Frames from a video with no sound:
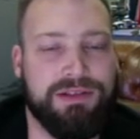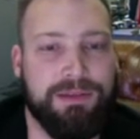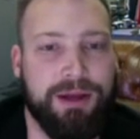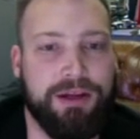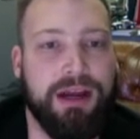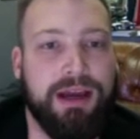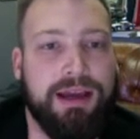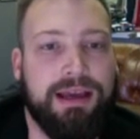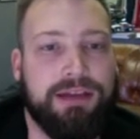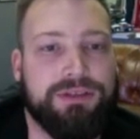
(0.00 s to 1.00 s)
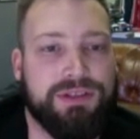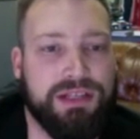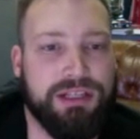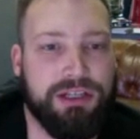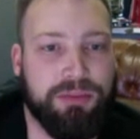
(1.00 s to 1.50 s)
some other
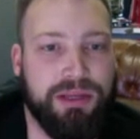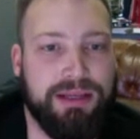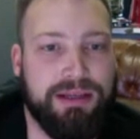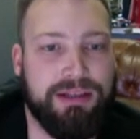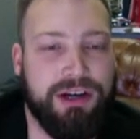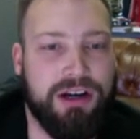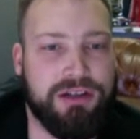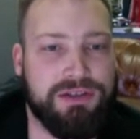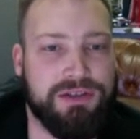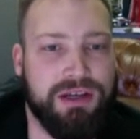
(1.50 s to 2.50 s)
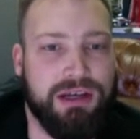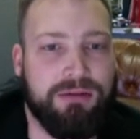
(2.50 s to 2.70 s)
interesting European cars,